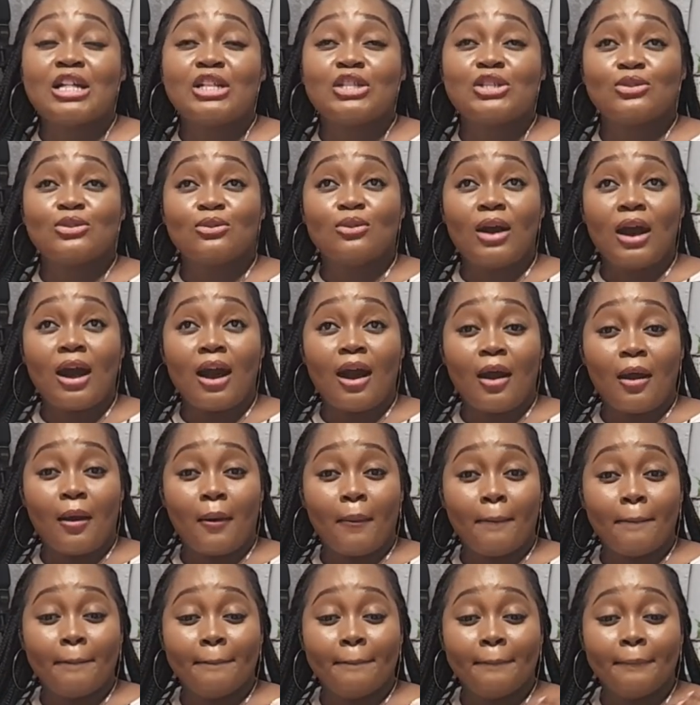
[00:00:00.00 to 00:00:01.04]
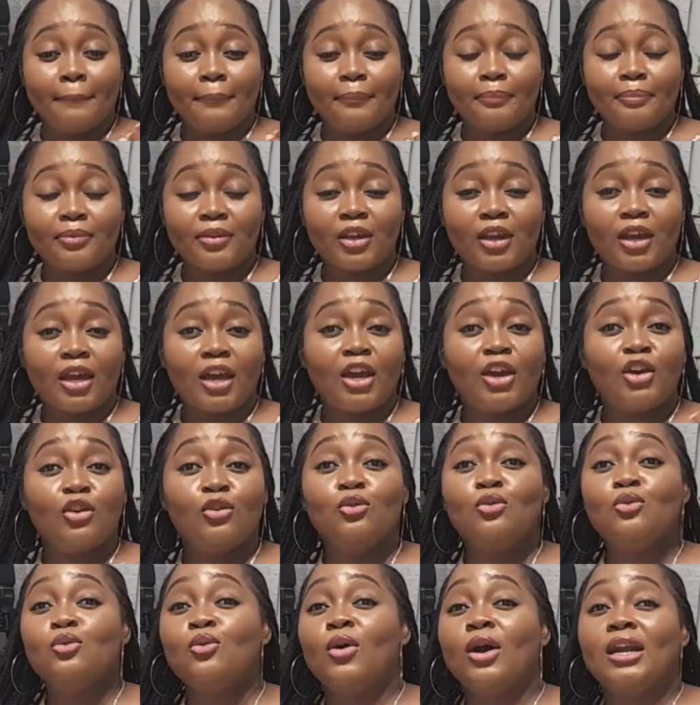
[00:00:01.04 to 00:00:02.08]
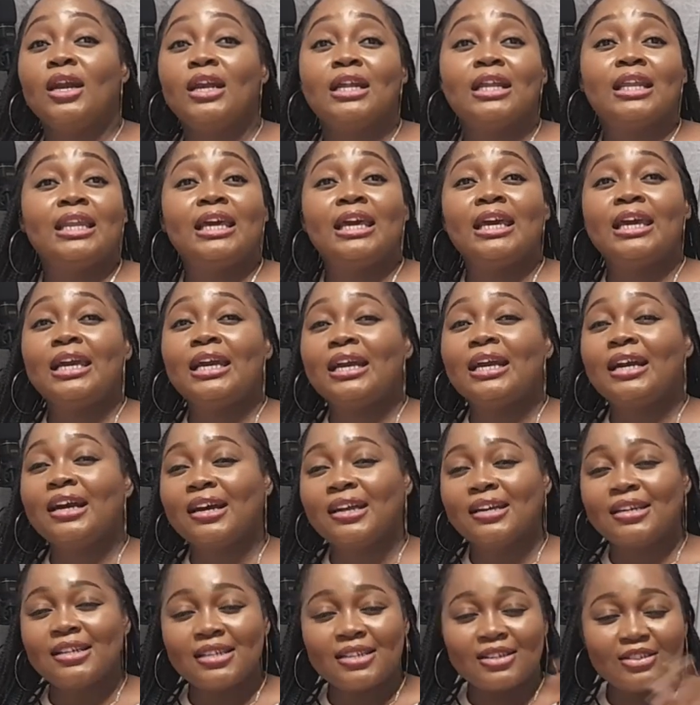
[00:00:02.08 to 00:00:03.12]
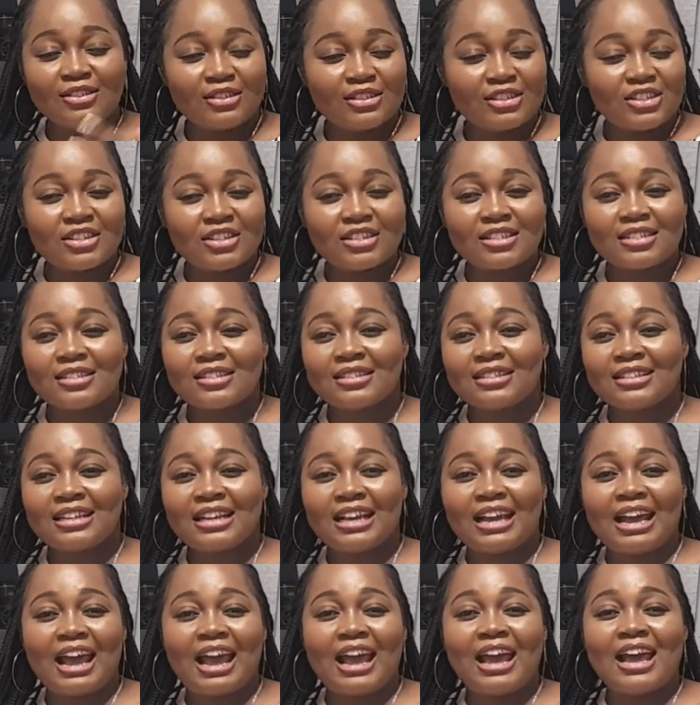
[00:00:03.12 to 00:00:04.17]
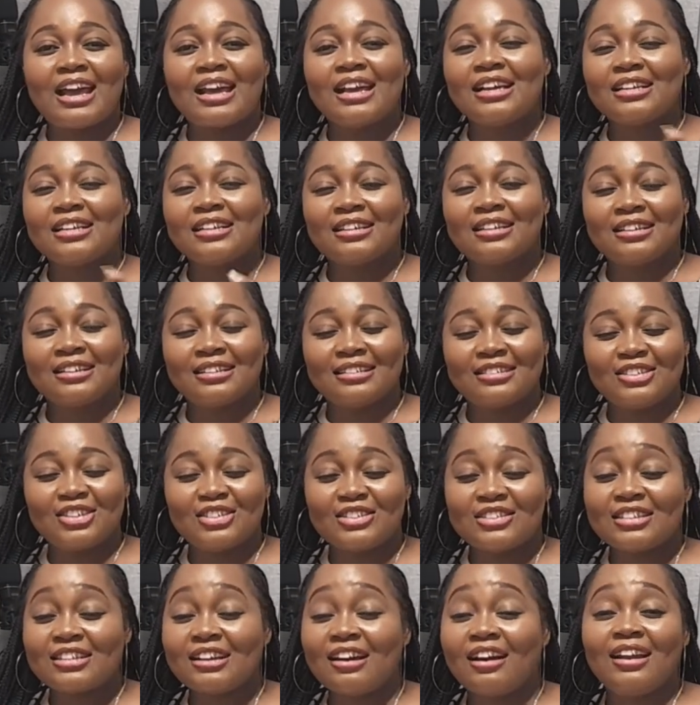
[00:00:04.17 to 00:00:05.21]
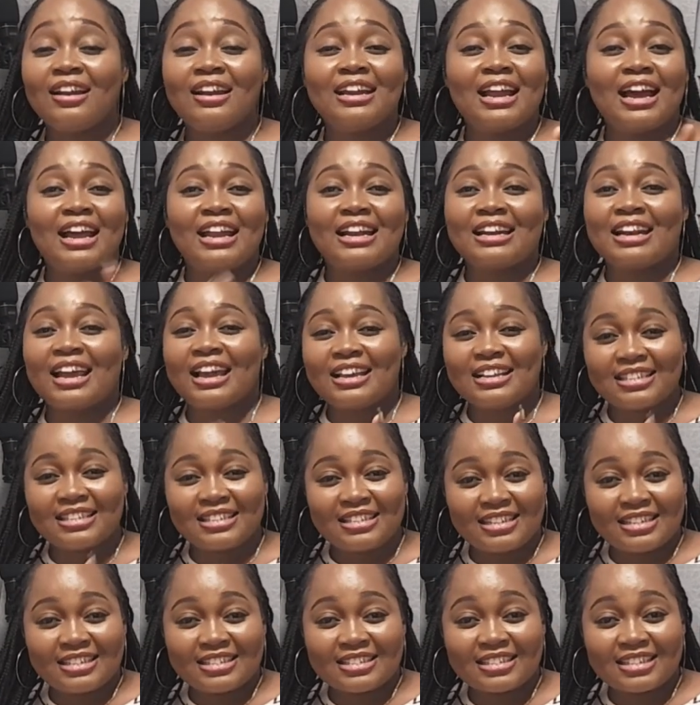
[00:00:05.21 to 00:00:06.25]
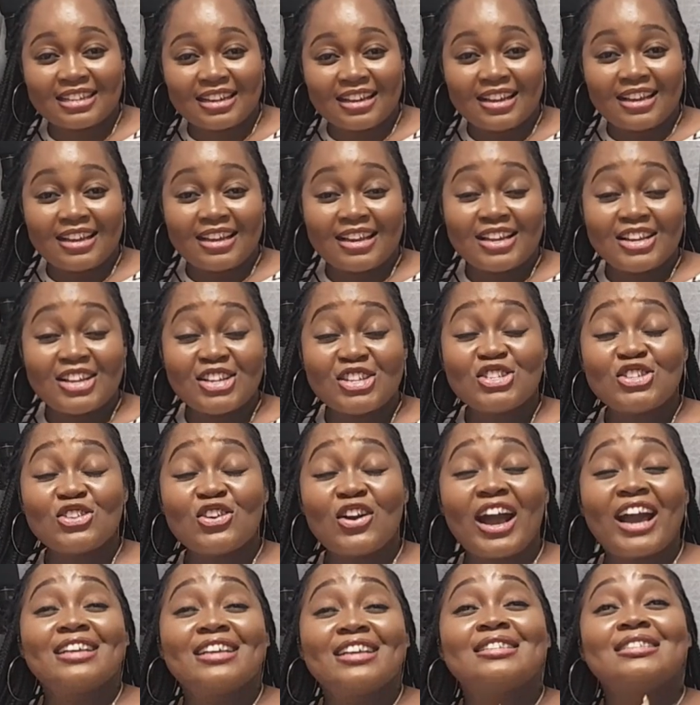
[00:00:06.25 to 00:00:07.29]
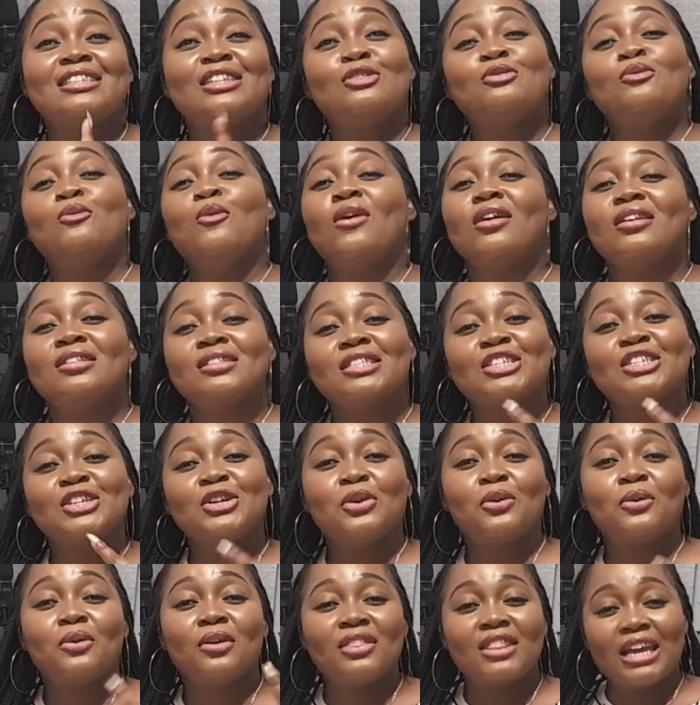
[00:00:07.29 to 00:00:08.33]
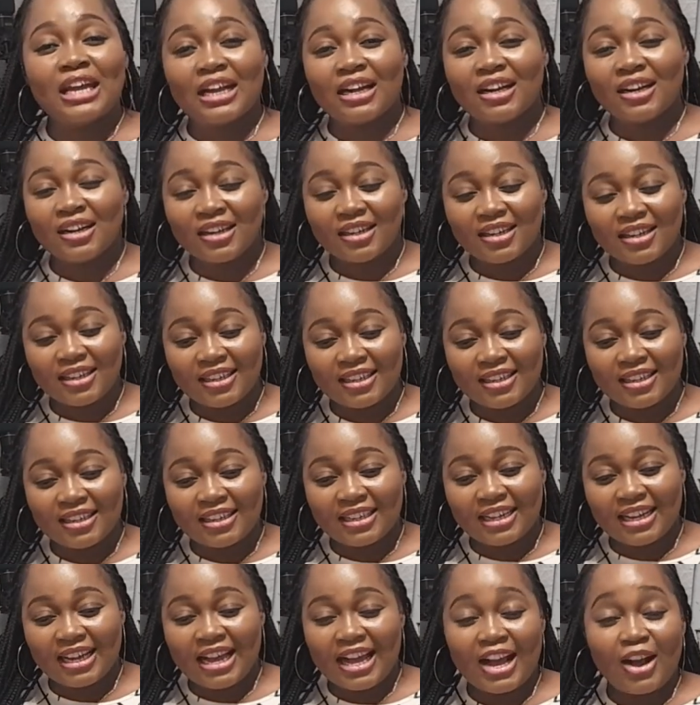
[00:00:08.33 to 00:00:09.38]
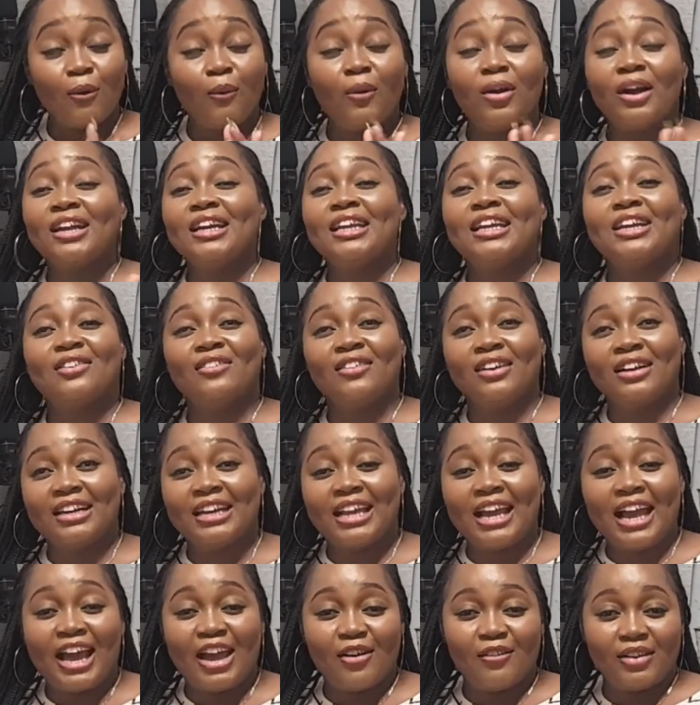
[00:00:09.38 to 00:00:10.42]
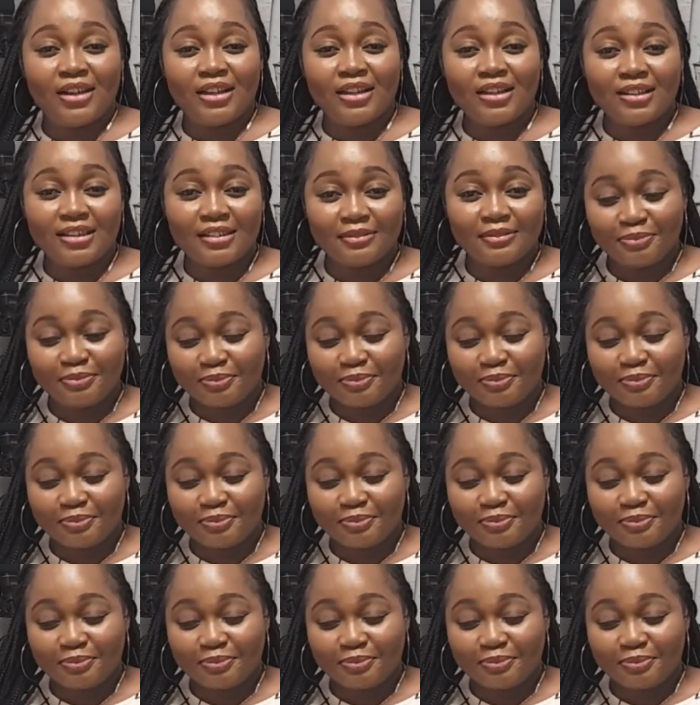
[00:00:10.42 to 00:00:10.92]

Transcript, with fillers: to um, canoe on the lake, and, you know just just the, all of that niceness. So I still want to go there one day one day i will